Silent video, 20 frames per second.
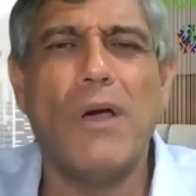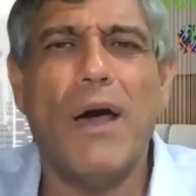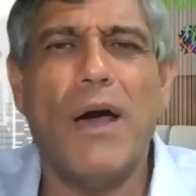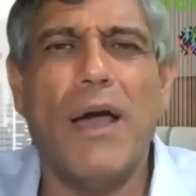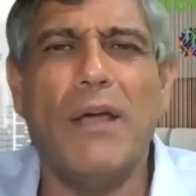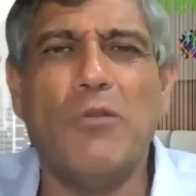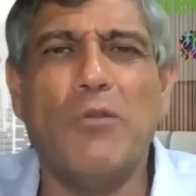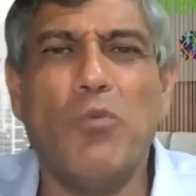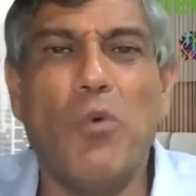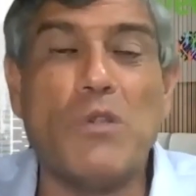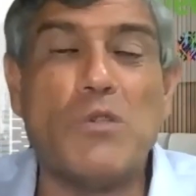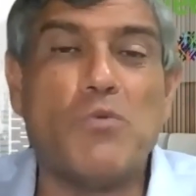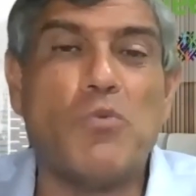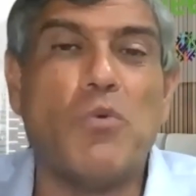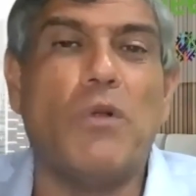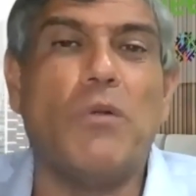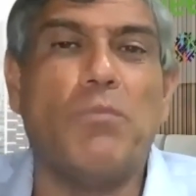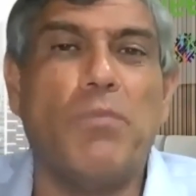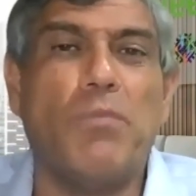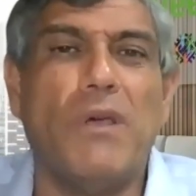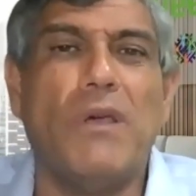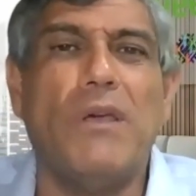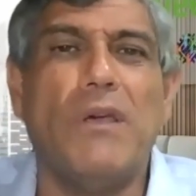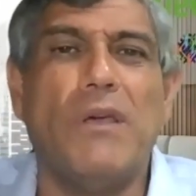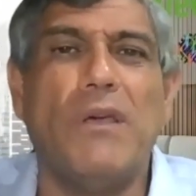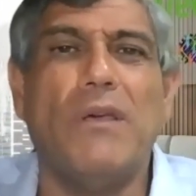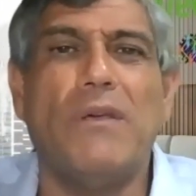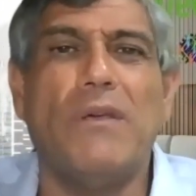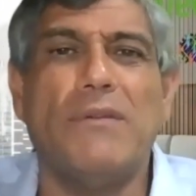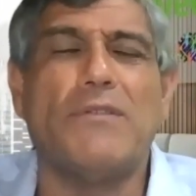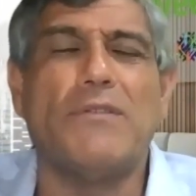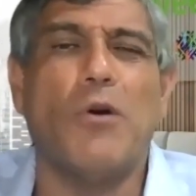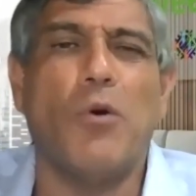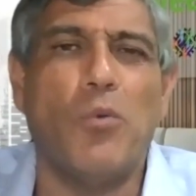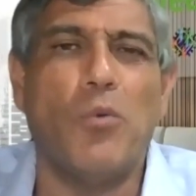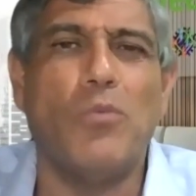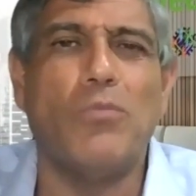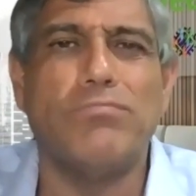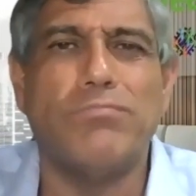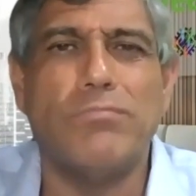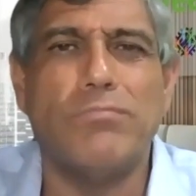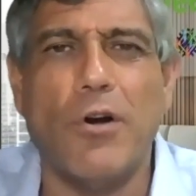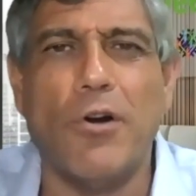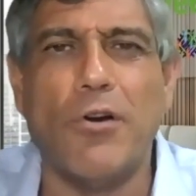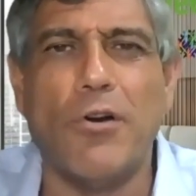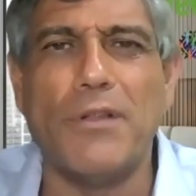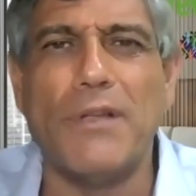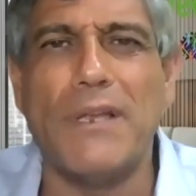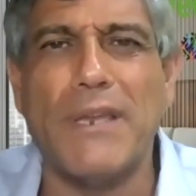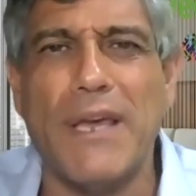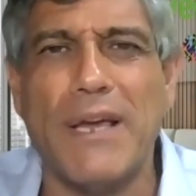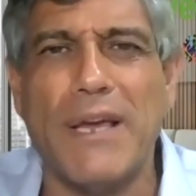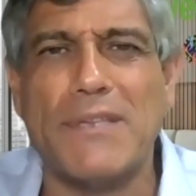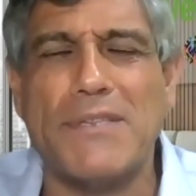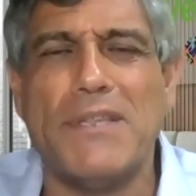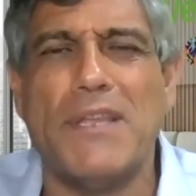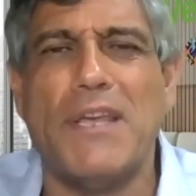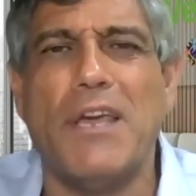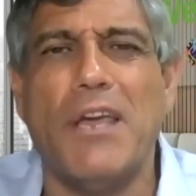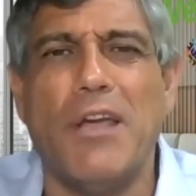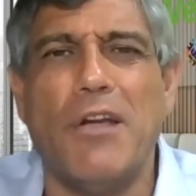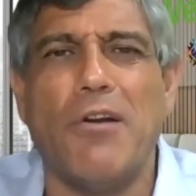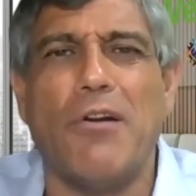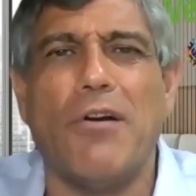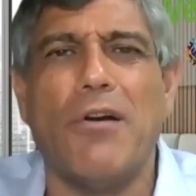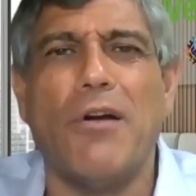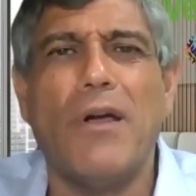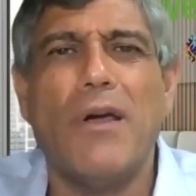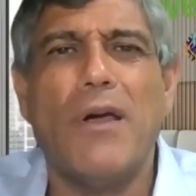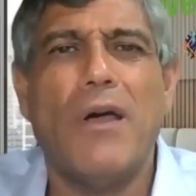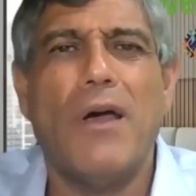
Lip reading: And once we'll be, so early next year,